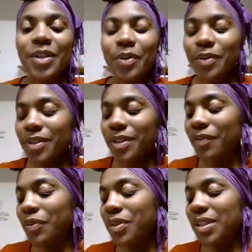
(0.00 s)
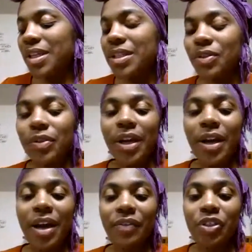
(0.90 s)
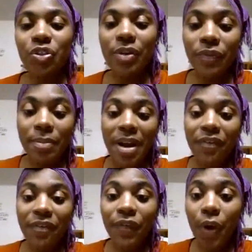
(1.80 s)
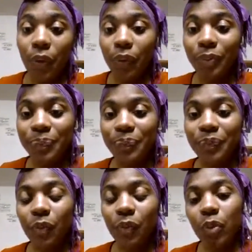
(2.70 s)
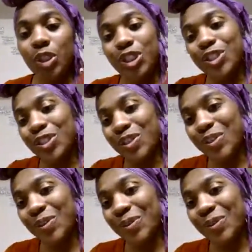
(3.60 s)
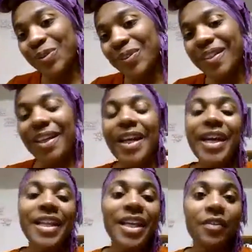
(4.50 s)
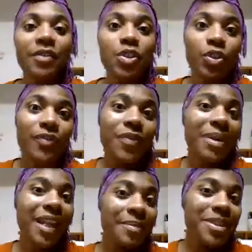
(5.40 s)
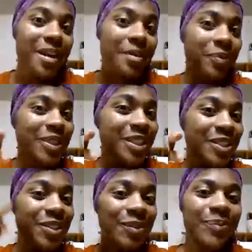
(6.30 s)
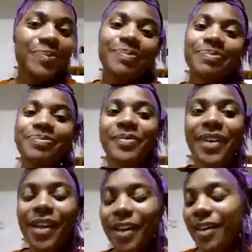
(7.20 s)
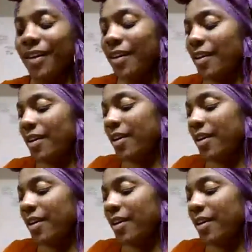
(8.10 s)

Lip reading: So I had technical difficulties, so now I have to stream from my phone, which is you, and then I have to stream from my laptop, which is you. Okay.